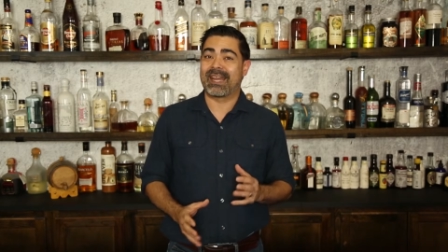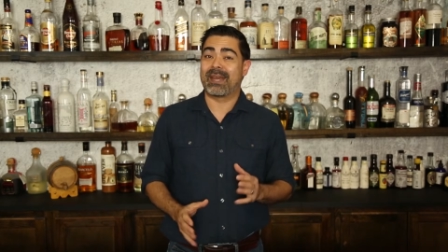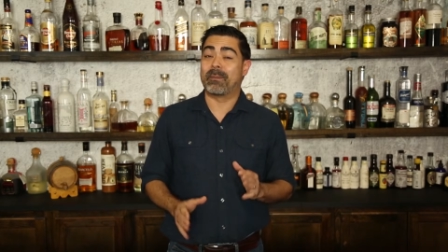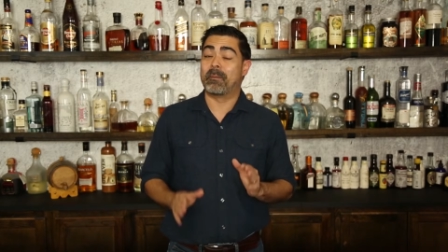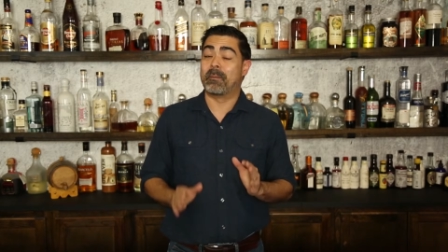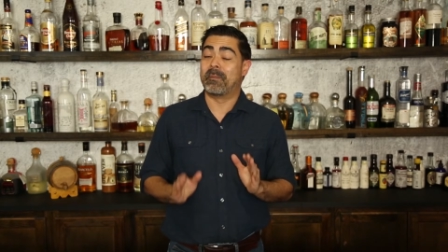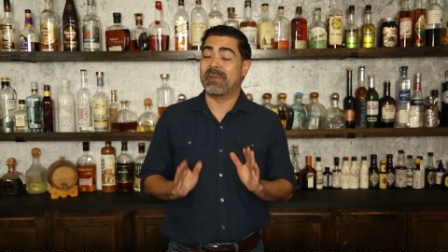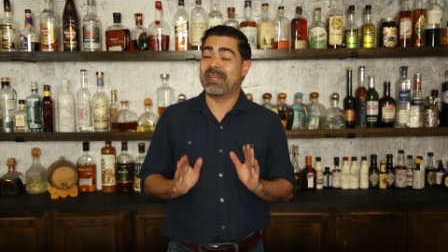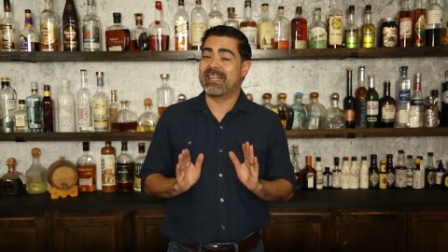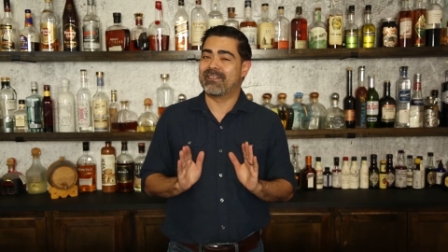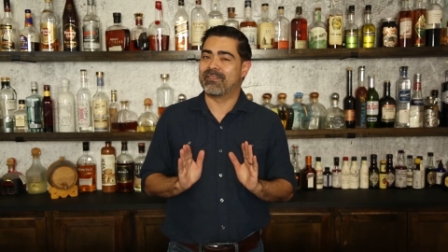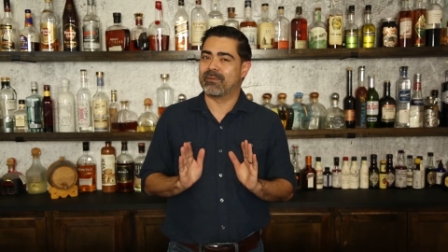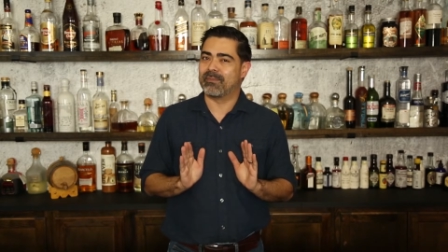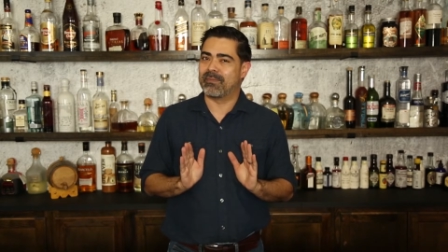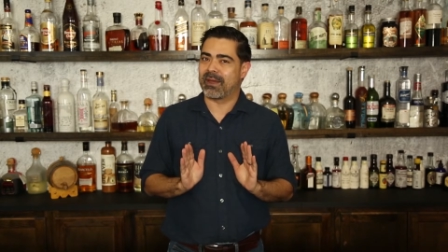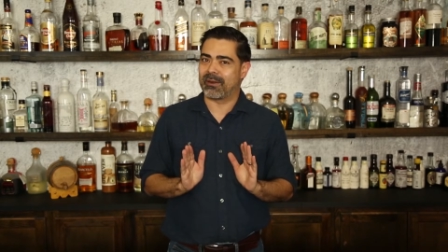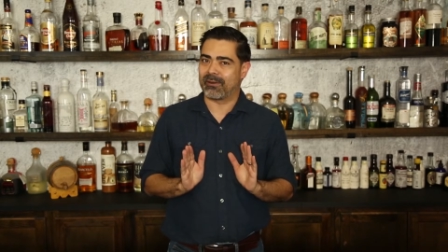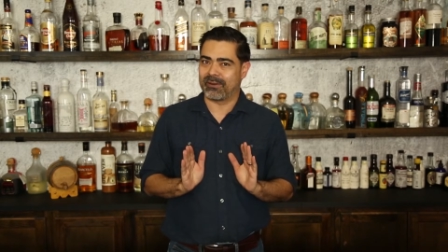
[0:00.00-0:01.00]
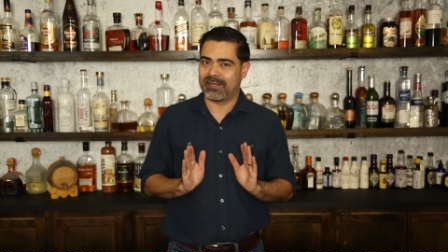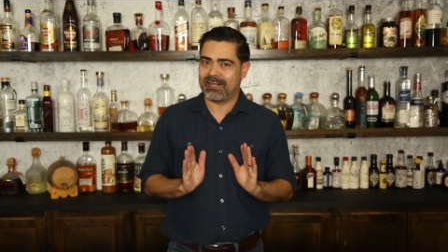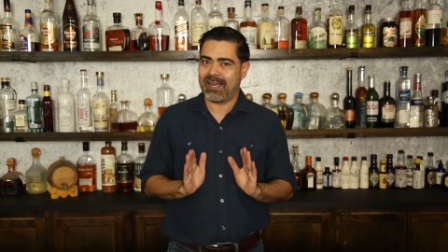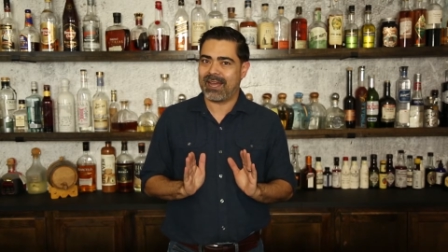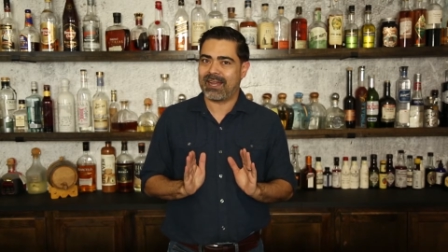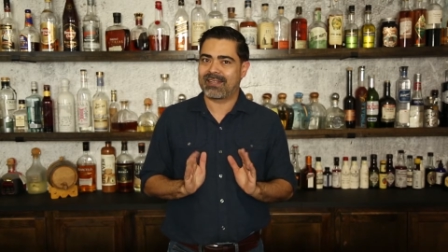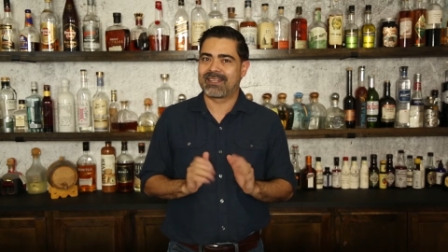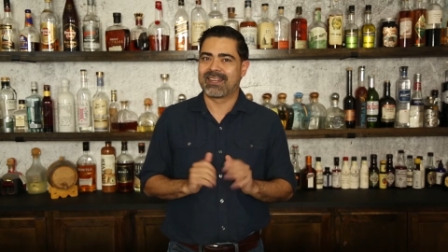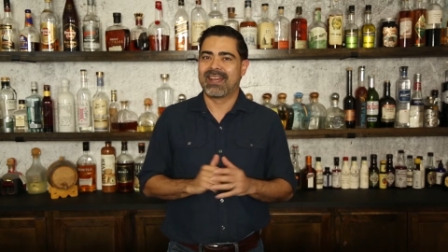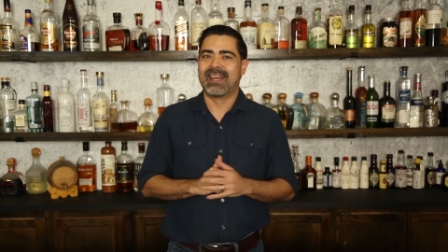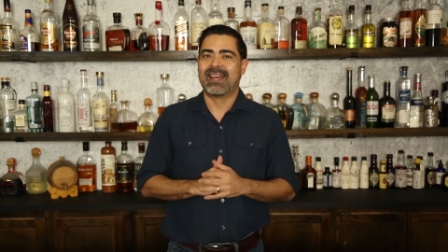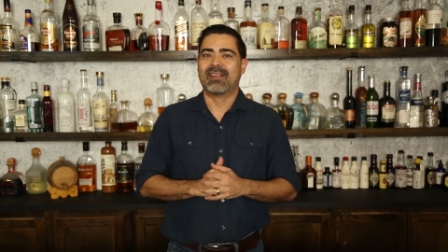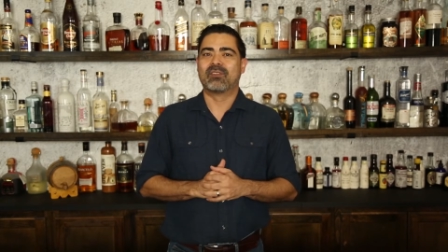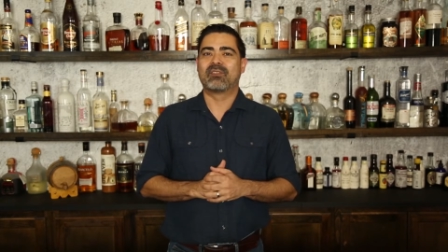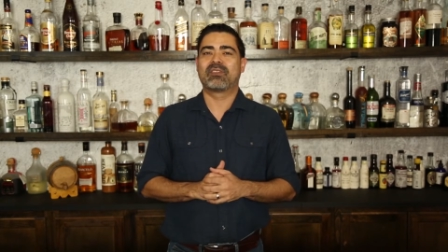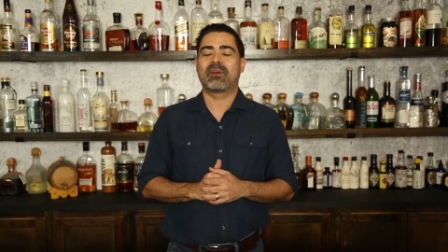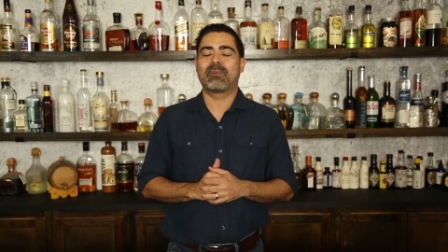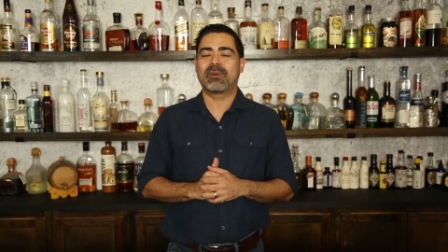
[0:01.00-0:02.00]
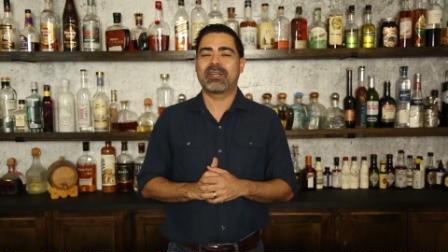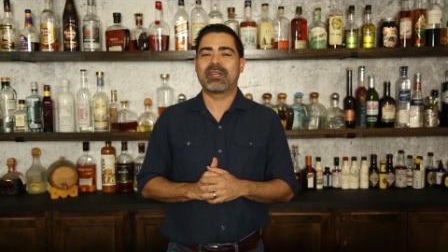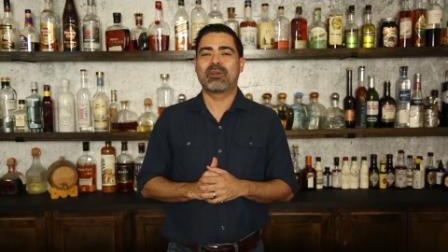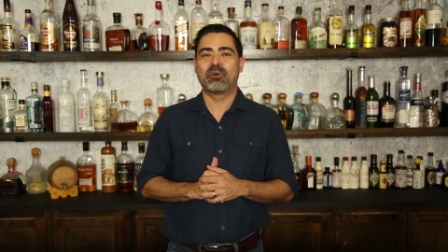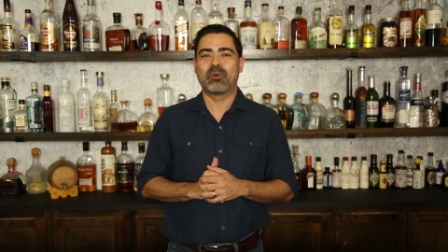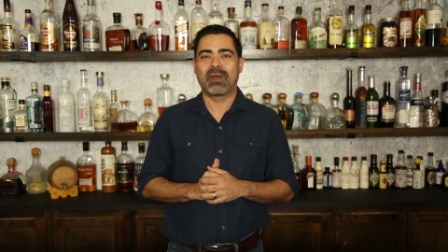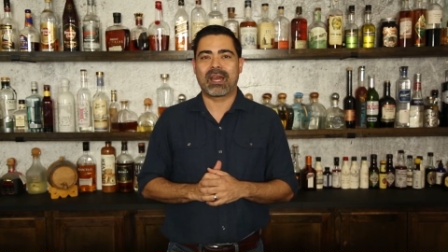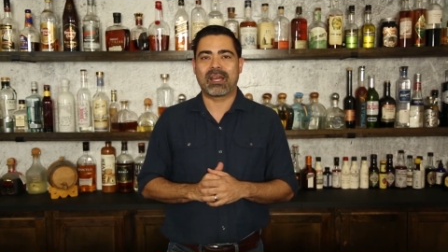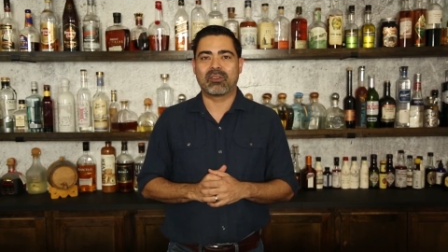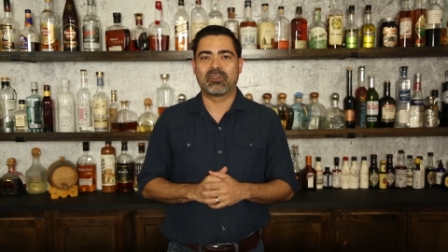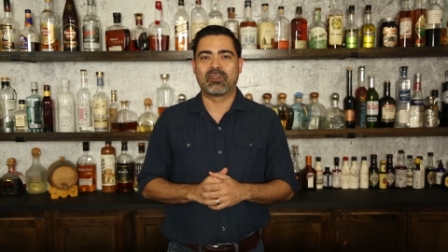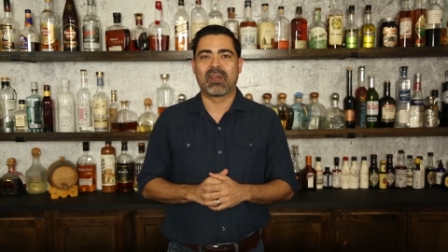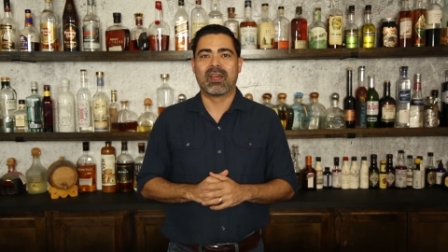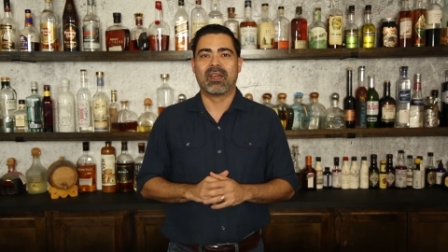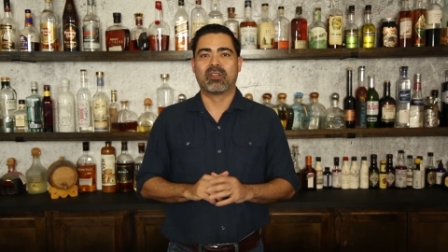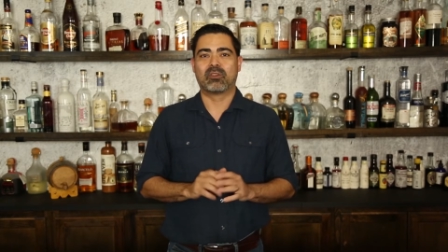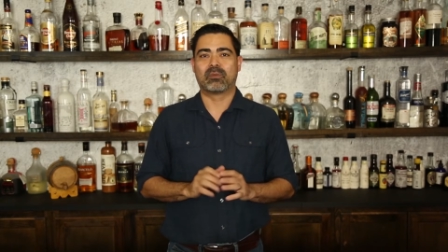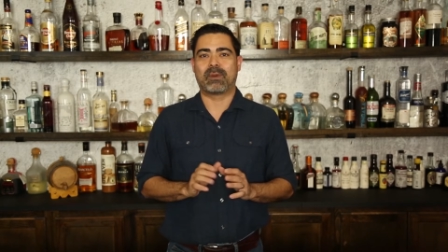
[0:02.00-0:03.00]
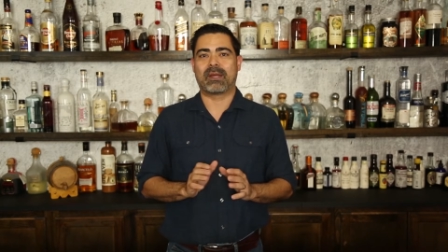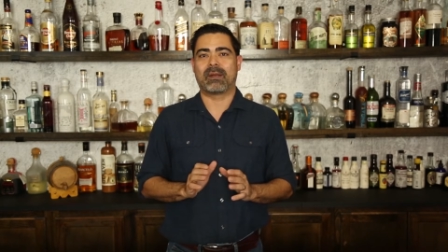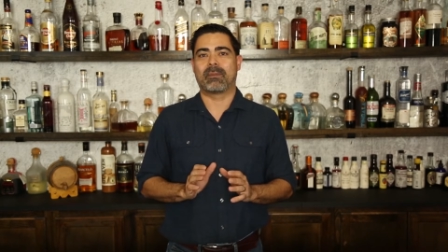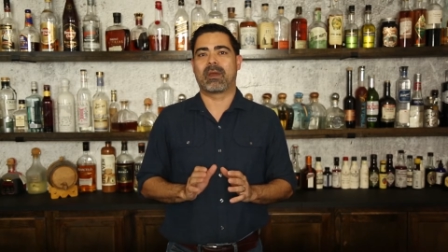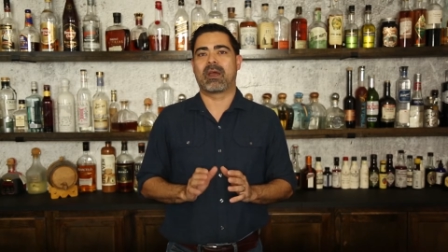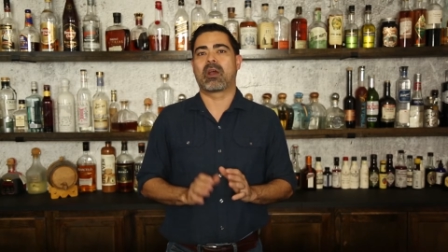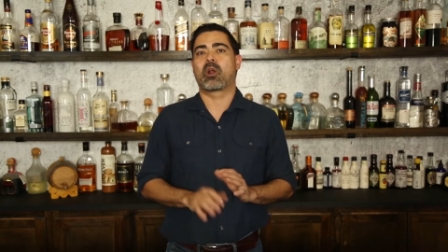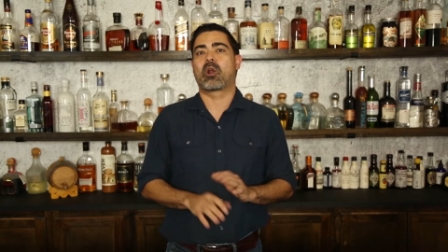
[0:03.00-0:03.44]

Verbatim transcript: and even better yet, somebody who has spent